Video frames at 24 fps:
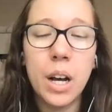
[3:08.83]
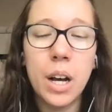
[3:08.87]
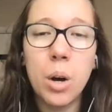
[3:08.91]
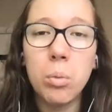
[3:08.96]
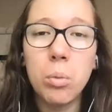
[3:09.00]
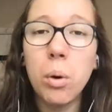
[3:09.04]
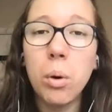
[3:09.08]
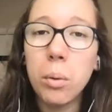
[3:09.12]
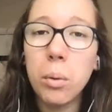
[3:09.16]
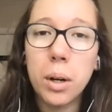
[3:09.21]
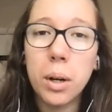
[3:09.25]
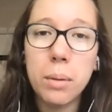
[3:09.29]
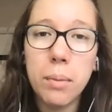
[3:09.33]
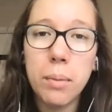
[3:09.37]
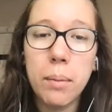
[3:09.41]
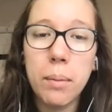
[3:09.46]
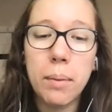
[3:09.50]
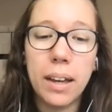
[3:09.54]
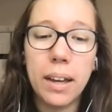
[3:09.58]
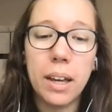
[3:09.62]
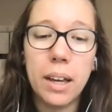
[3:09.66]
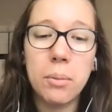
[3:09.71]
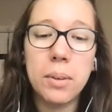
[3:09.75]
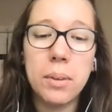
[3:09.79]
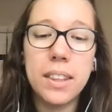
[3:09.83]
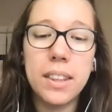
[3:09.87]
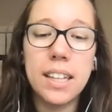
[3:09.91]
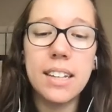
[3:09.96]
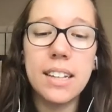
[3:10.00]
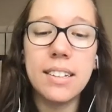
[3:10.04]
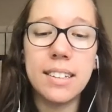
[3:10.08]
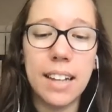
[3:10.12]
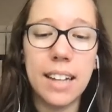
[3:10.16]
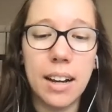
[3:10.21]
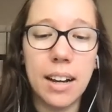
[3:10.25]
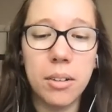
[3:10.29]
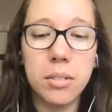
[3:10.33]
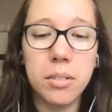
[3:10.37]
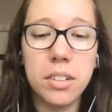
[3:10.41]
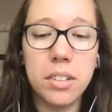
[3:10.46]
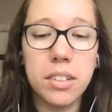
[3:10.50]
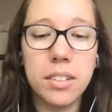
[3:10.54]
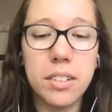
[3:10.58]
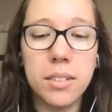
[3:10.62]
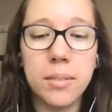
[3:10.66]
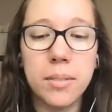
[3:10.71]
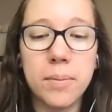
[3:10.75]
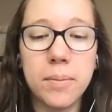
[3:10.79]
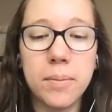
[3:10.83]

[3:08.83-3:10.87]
What word am I making with these sounds?